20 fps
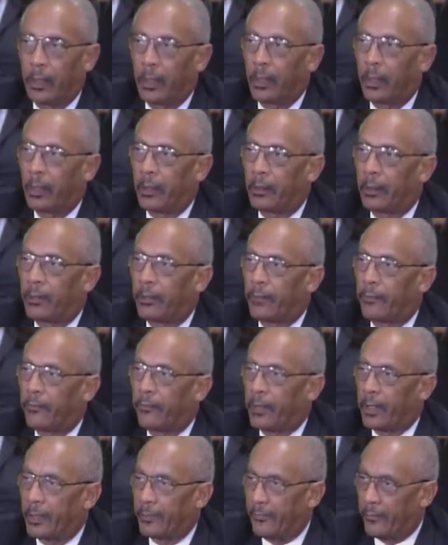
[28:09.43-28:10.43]
and
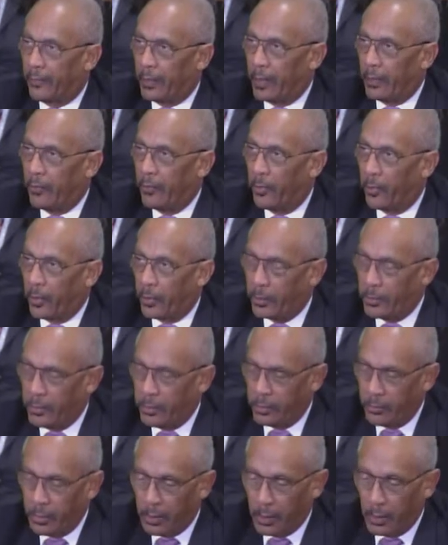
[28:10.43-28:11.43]
for that framework
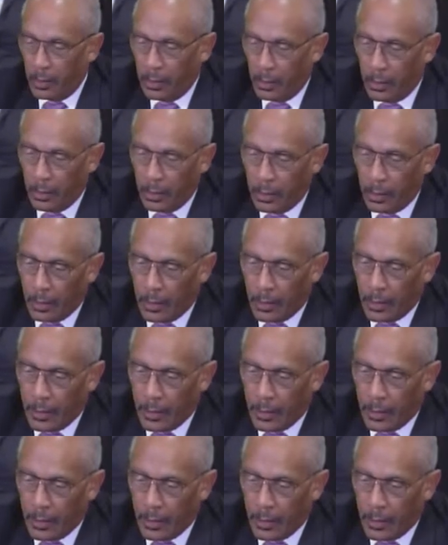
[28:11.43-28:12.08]
to be